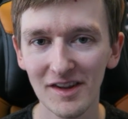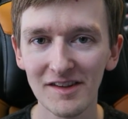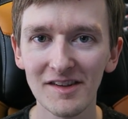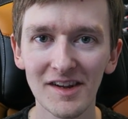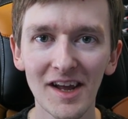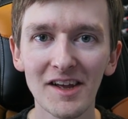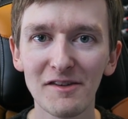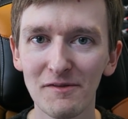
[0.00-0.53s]
a
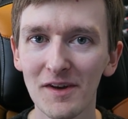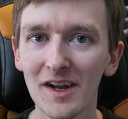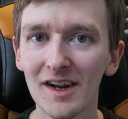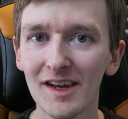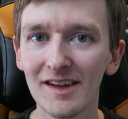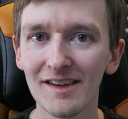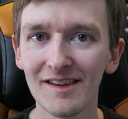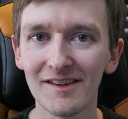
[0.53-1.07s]
nice
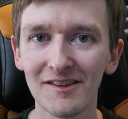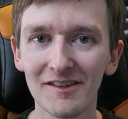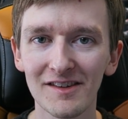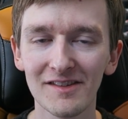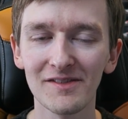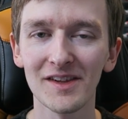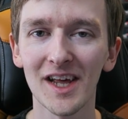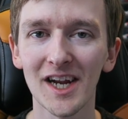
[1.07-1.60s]
feeling,
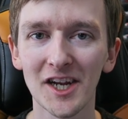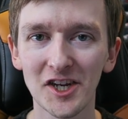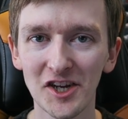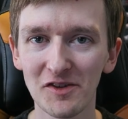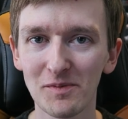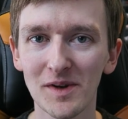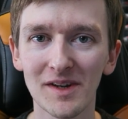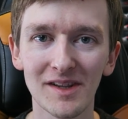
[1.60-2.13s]
for that
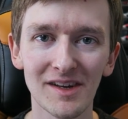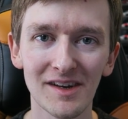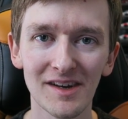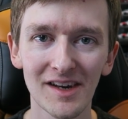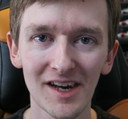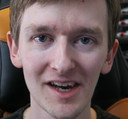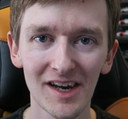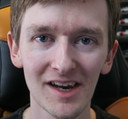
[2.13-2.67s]
achievement that
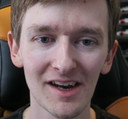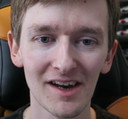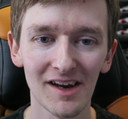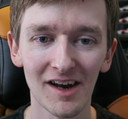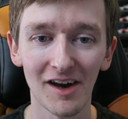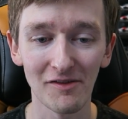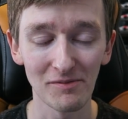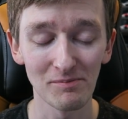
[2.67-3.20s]

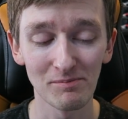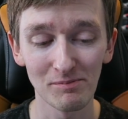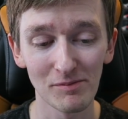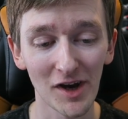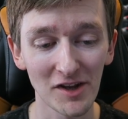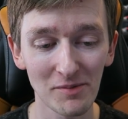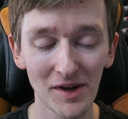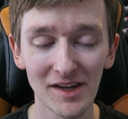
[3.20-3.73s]
I've
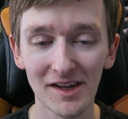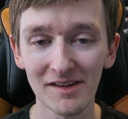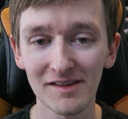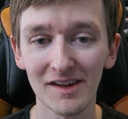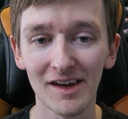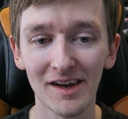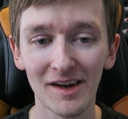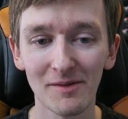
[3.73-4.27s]
passed my test.
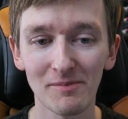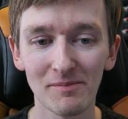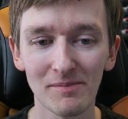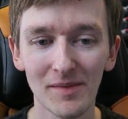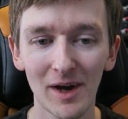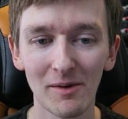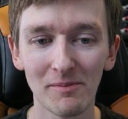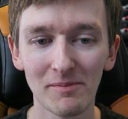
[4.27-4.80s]
I
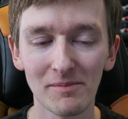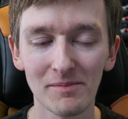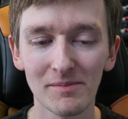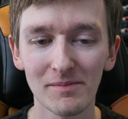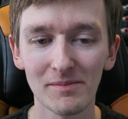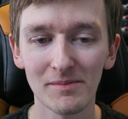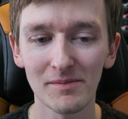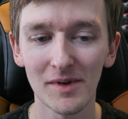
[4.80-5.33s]

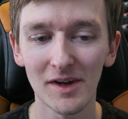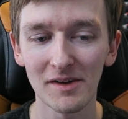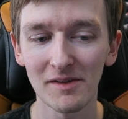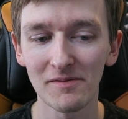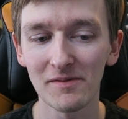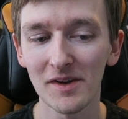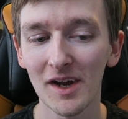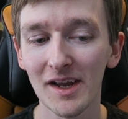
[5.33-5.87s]

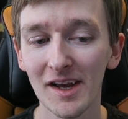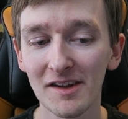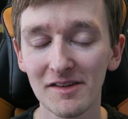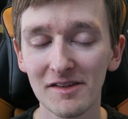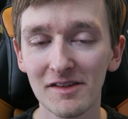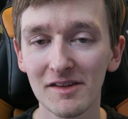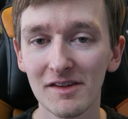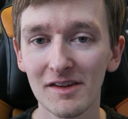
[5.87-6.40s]

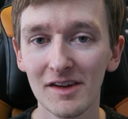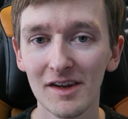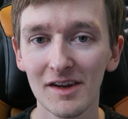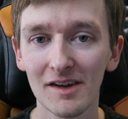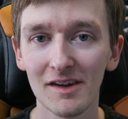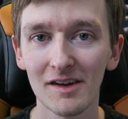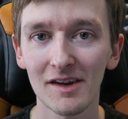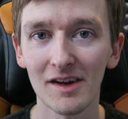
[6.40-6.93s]
guess
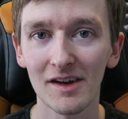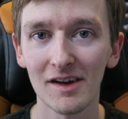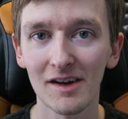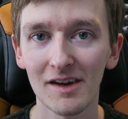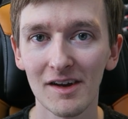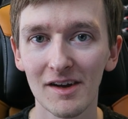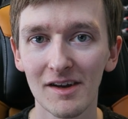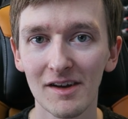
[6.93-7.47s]

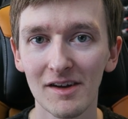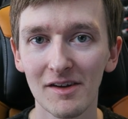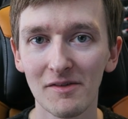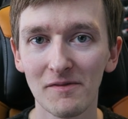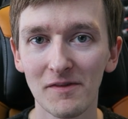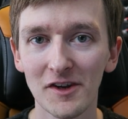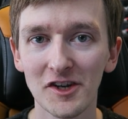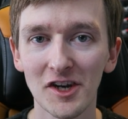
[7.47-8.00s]

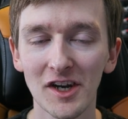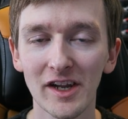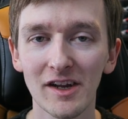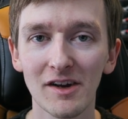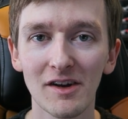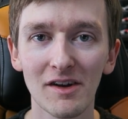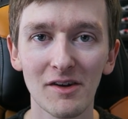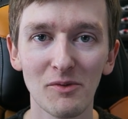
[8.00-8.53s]
officially
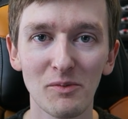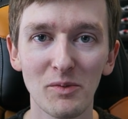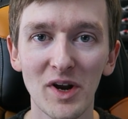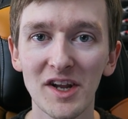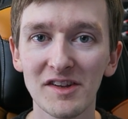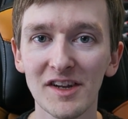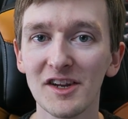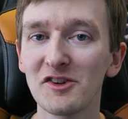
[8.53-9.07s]
a
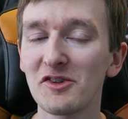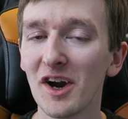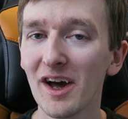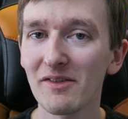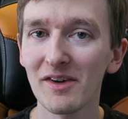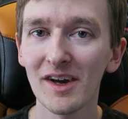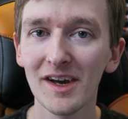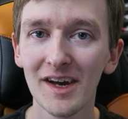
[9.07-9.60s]
racing
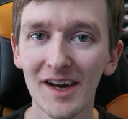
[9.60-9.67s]
driver,